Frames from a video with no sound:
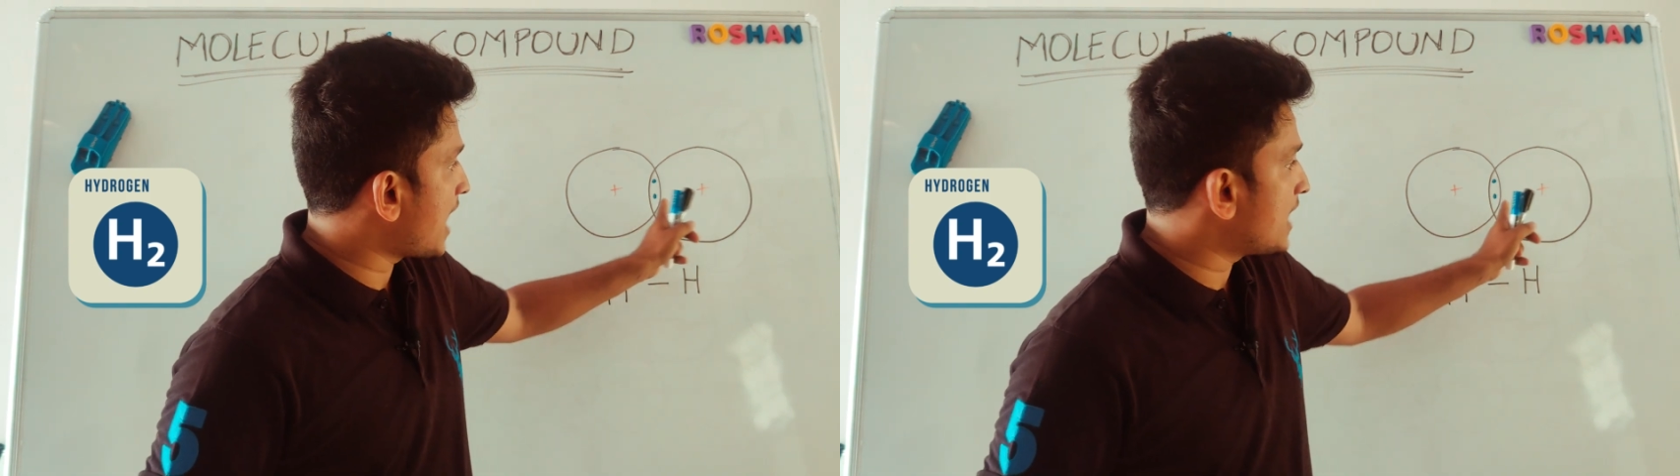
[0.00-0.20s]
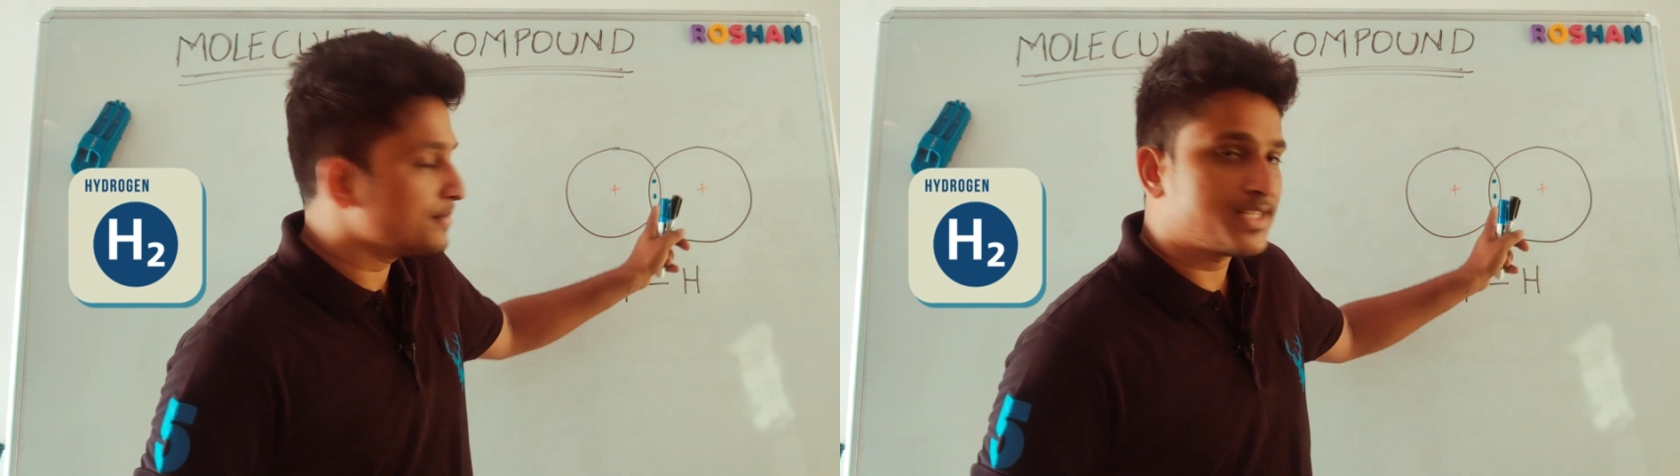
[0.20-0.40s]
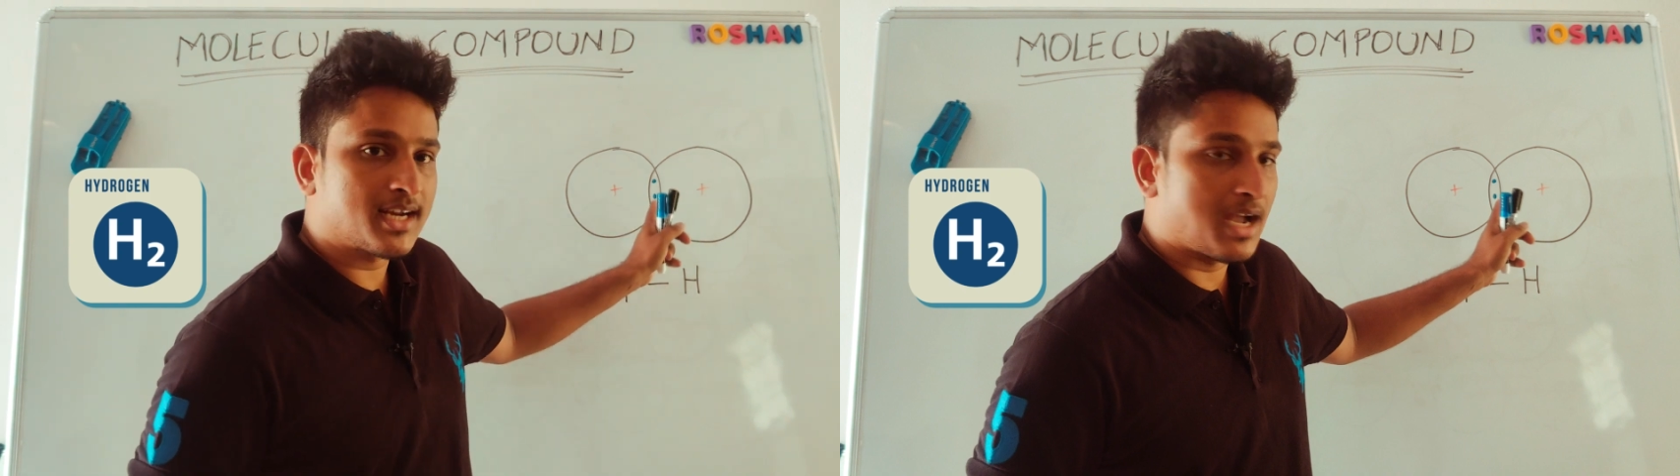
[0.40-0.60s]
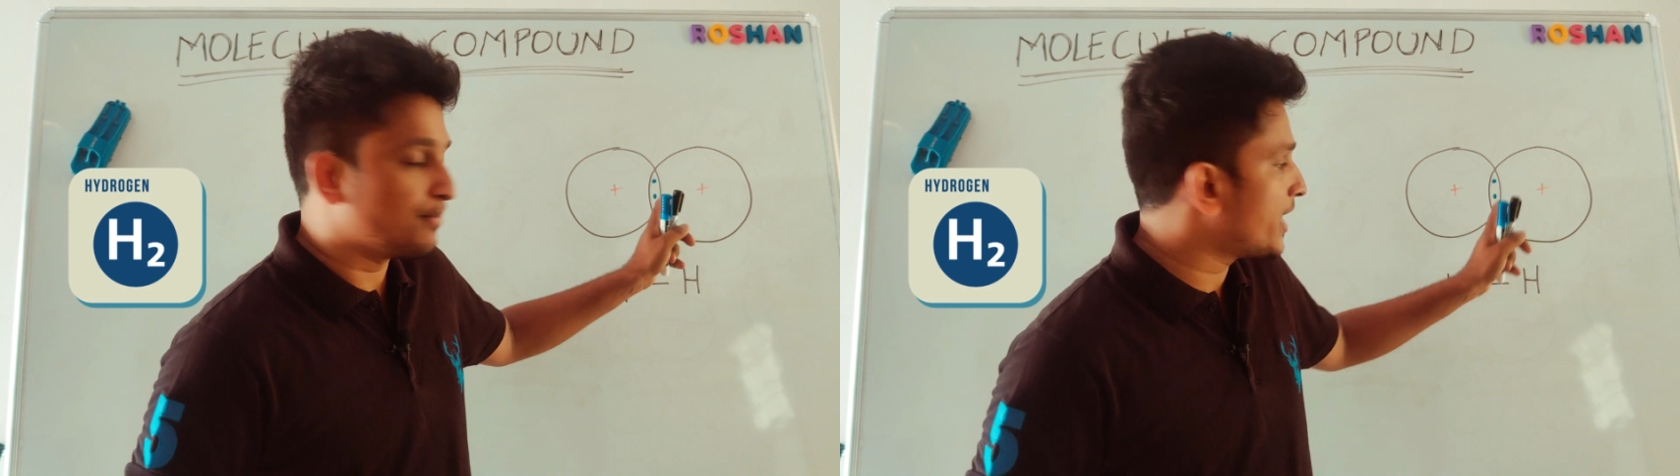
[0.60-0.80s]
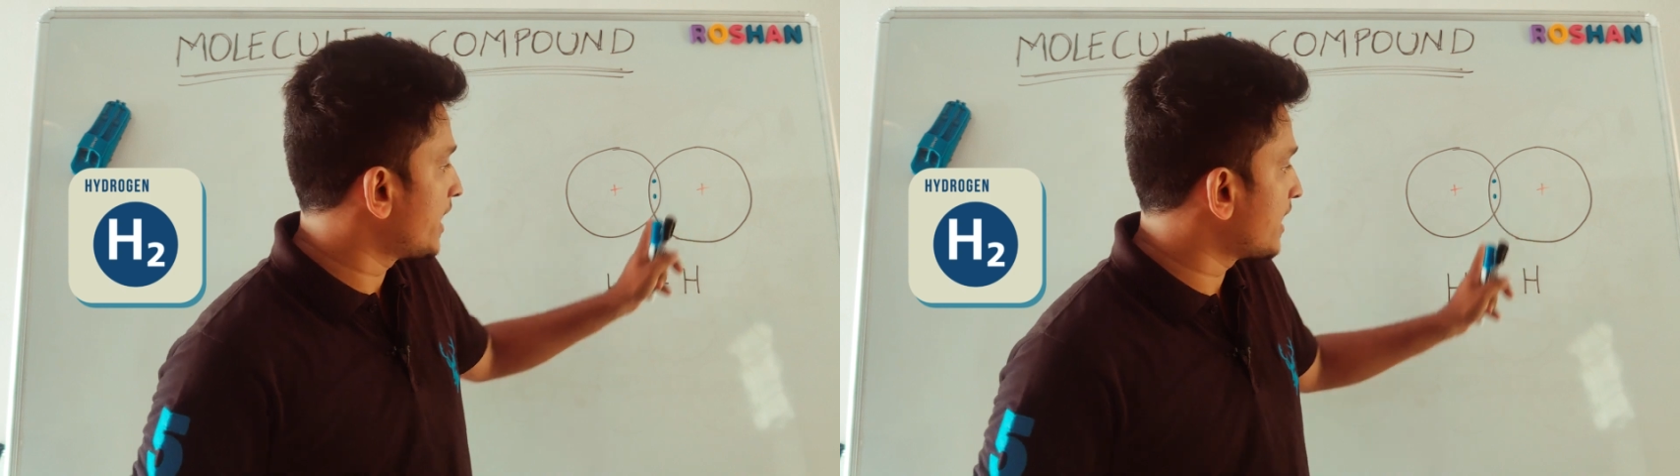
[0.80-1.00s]
atoms are
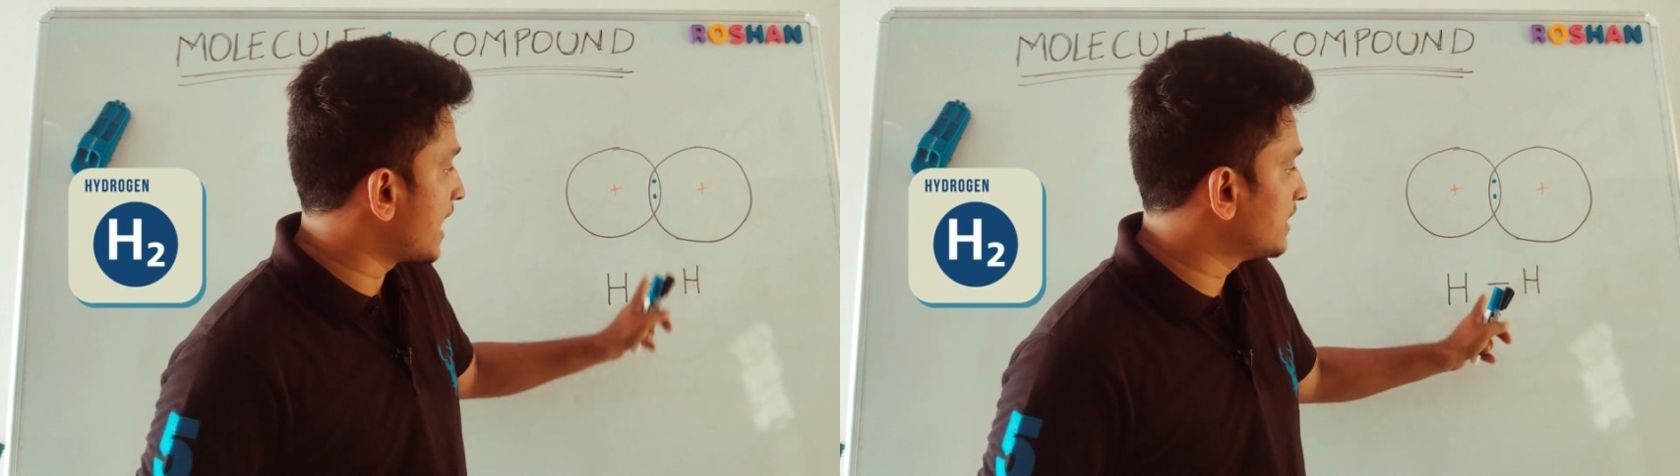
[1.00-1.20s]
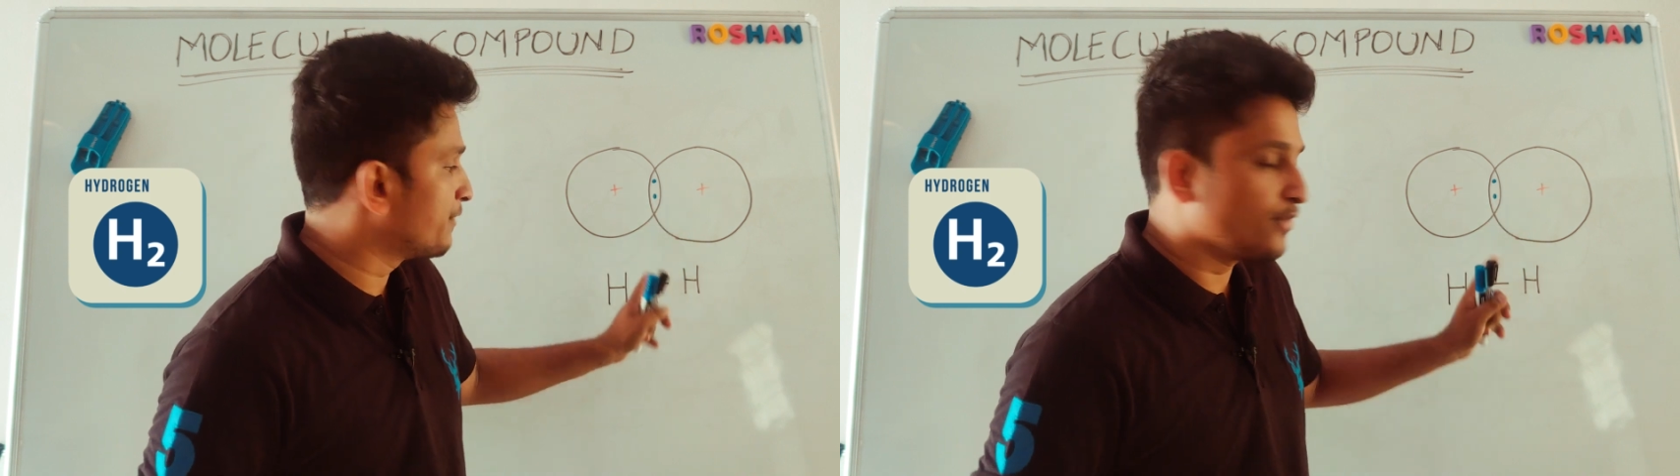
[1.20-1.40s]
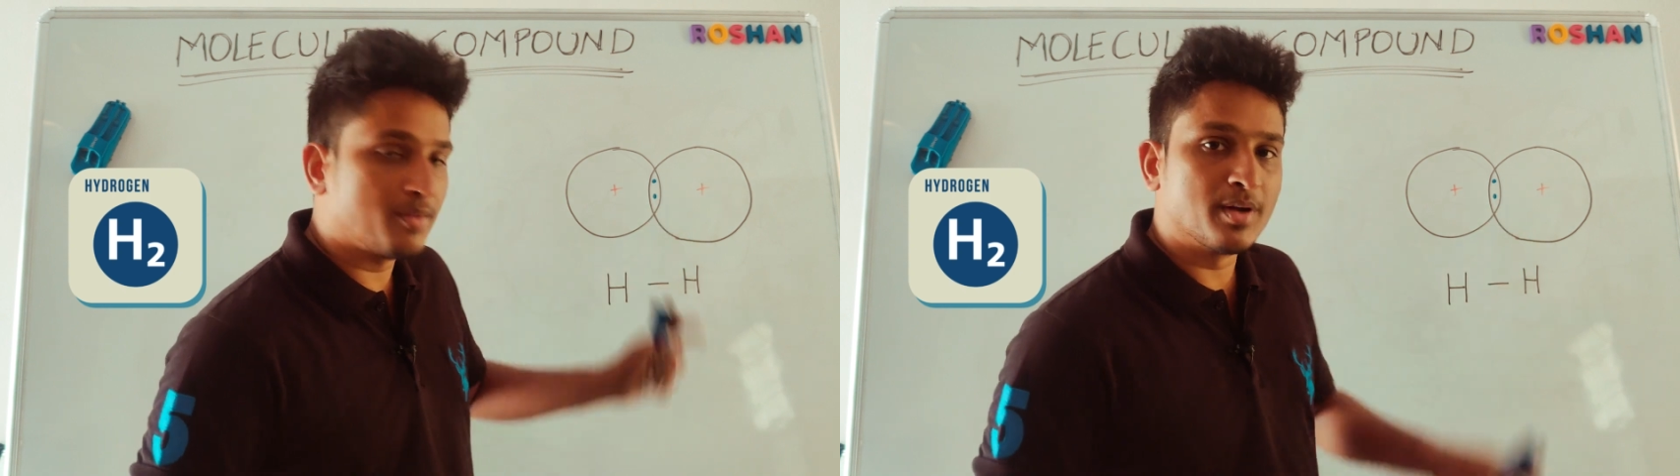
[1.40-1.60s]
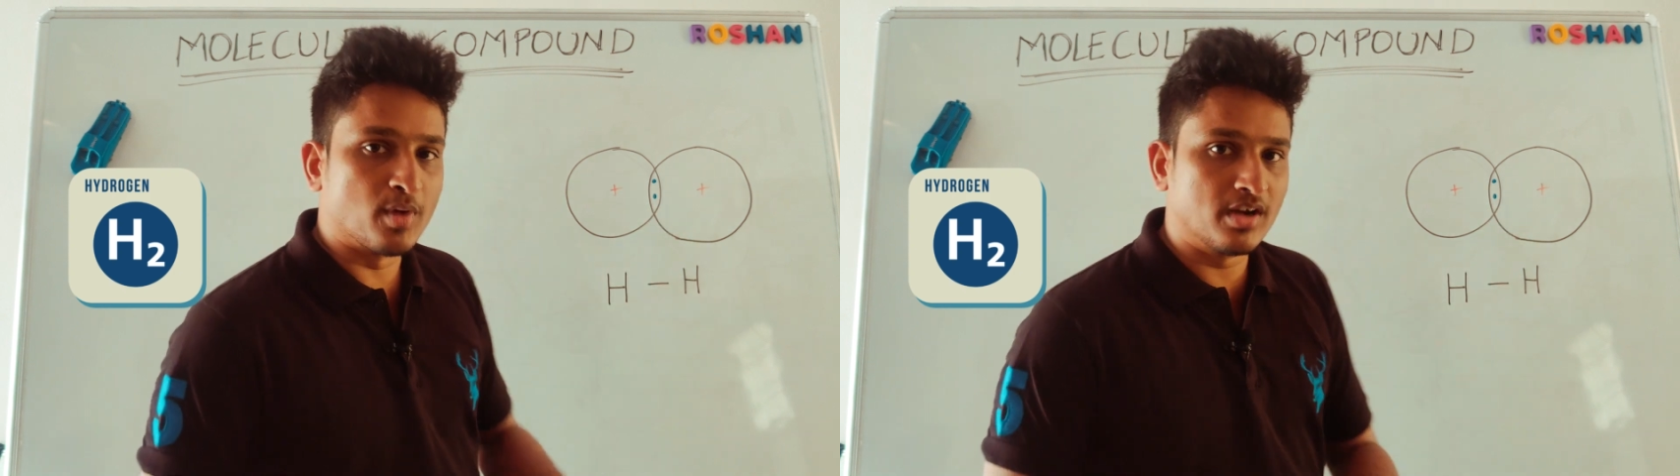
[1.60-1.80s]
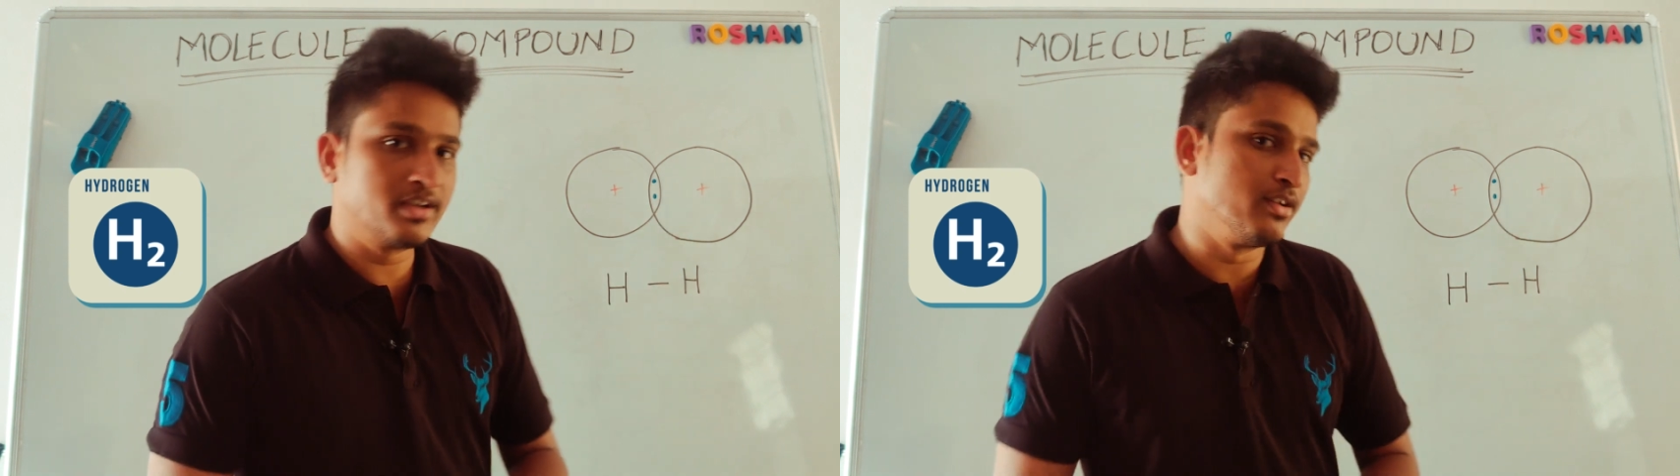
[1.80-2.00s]
combined and they form a
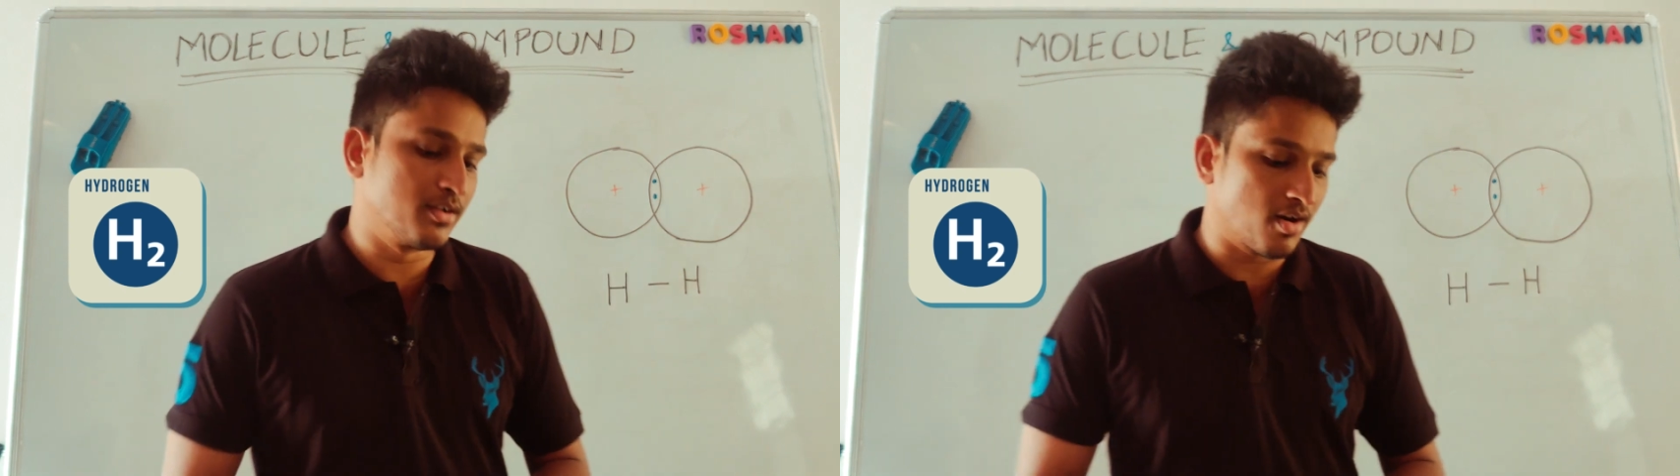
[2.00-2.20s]
molecule